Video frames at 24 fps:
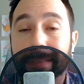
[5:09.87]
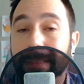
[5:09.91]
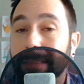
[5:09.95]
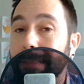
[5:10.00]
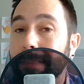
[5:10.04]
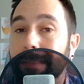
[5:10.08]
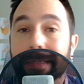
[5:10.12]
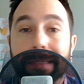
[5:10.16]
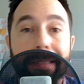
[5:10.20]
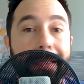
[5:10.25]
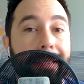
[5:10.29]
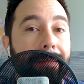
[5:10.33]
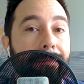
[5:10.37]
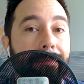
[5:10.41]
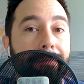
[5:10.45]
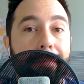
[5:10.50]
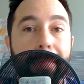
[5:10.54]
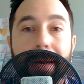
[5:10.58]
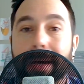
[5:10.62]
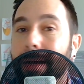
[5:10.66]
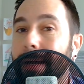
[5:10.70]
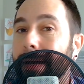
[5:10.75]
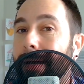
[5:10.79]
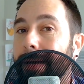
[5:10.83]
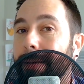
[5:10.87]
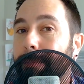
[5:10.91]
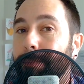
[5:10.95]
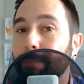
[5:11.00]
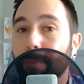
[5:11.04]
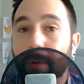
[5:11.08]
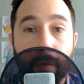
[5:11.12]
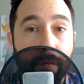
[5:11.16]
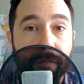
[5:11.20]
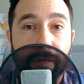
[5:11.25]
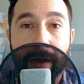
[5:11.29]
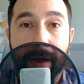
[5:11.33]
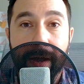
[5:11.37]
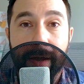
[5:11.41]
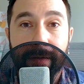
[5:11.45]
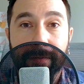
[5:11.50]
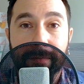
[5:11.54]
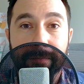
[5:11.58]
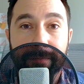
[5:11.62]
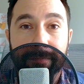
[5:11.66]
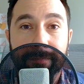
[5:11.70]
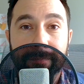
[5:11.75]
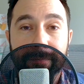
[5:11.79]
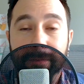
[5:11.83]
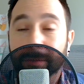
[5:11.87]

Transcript: it ain't my profile.